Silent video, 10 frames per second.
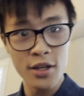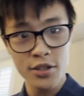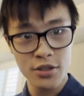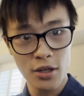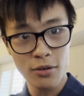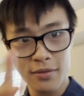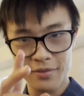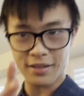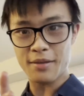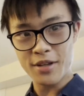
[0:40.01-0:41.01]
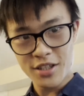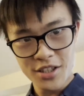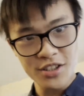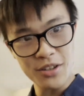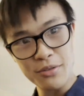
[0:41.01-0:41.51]
so let me
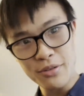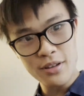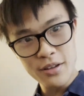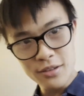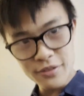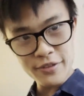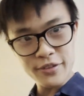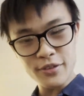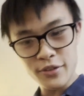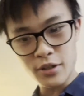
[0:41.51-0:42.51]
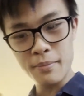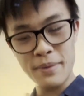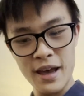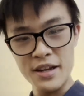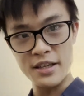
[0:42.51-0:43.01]
just show you a little few
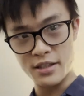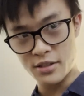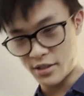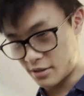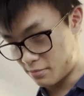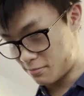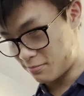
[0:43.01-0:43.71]
companions.